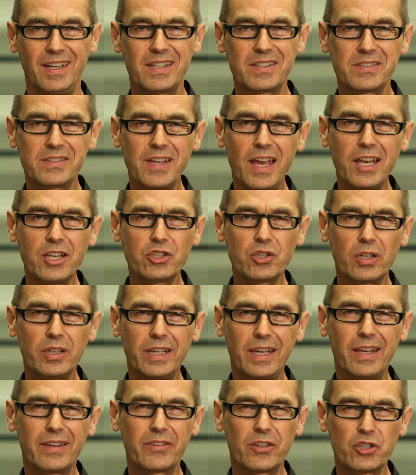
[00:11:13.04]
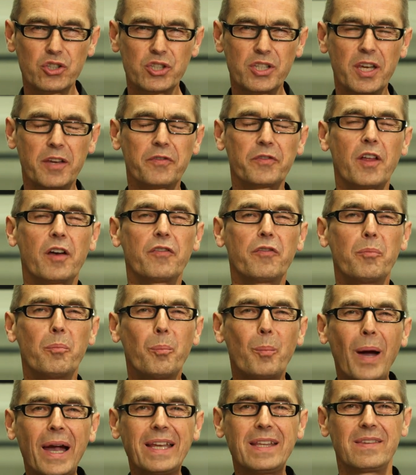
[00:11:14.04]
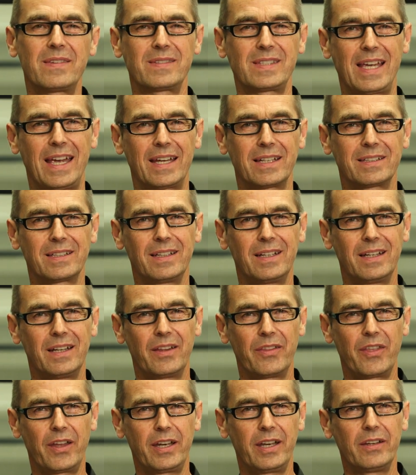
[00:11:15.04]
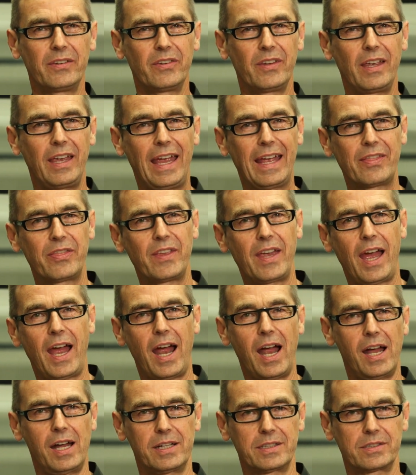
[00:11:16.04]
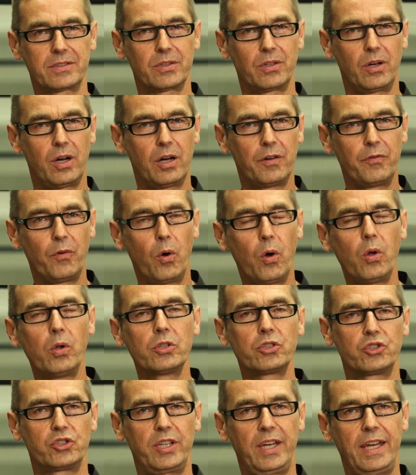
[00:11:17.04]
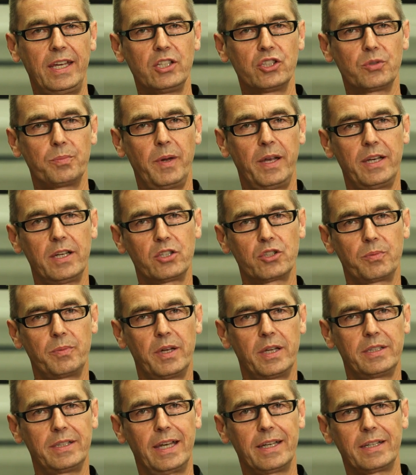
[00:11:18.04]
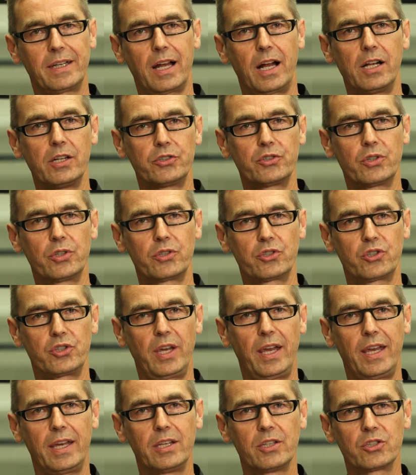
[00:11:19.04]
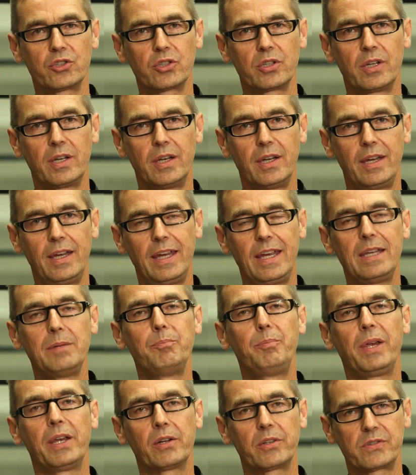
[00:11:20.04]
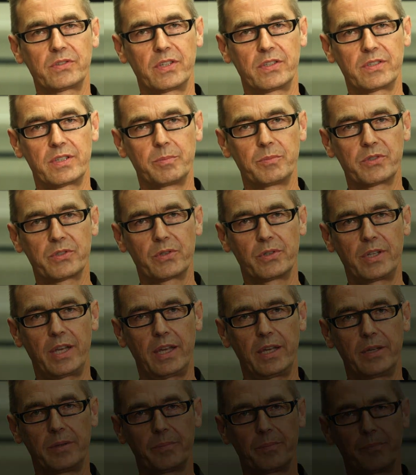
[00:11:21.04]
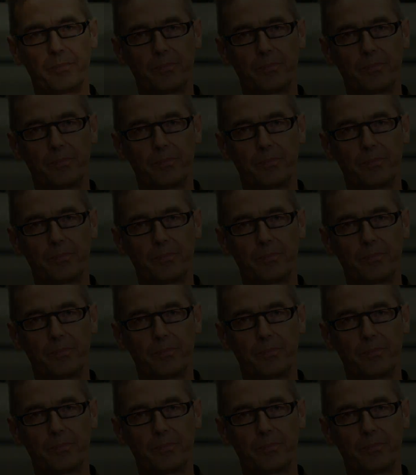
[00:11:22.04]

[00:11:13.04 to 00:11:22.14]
essentially is a shift of mindset that is at the heart of all change management and cultural change in bigger systems today.